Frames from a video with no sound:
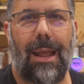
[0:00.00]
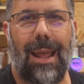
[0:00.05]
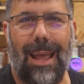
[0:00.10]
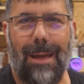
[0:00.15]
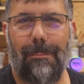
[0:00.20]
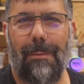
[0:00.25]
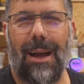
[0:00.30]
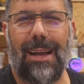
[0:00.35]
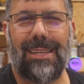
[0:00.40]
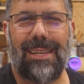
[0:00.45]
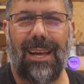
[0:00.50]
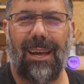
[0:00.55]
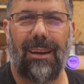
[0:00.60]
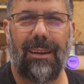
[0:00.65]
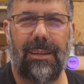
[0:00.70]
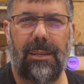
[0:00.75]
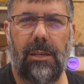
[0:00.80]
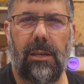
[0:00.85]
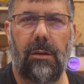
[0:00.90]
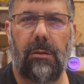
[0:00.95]
Am I
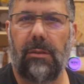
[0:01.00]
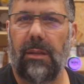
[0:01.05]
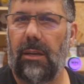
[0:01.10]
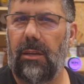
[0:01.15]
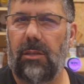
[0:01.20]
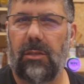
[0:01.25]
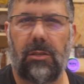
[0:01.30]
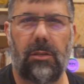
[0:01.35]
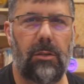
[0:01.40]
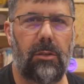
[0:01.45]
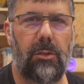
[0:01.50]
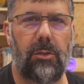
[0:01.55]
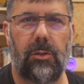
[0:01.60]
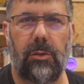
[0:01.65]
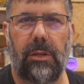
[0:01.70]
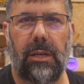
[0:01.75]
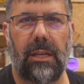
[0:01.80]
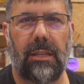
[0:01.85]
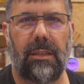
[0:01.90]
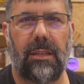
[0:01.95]
telling you that as soon as you
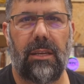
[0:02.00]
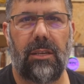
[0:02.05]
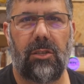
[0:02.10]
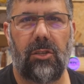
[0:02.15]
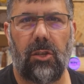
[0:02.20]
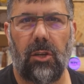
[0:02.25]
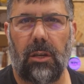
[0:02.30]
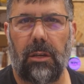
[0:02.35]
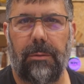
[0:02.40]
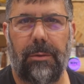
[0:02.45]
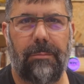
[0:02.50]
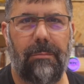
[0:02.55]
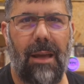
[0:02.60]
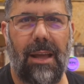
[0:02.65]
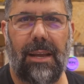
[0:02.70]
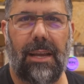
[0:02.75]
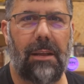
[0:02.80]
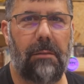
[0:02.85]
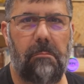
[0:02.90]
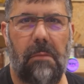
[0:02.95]
get this, you're going to be
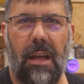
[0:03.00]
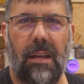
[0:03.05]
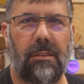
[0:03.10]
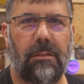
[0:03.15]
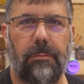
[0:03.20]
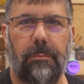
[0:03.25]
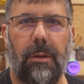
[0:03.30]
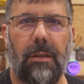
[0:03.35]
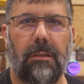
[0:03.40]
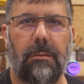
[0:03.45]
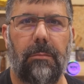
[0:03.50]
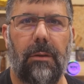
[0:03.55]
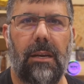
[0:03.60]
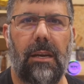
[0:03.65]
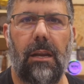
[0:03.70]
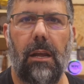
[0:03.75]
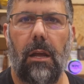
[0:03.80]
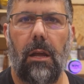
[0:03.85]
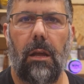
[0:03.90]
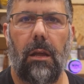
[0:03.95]
making massive amounts of
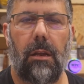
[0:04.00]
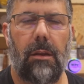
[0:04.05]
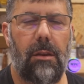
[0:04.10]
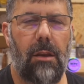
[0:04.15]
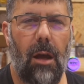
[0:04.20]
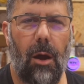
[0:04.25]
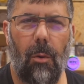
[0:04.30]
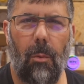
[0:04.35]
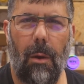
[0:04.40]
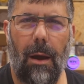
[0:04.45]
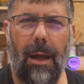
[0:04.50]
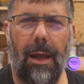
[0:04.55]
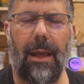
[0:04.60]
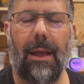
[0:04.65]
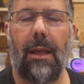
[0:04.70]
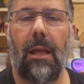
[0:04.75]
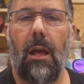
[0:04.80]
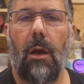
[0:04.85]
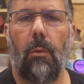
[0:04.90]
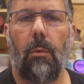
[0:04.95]
money? No way.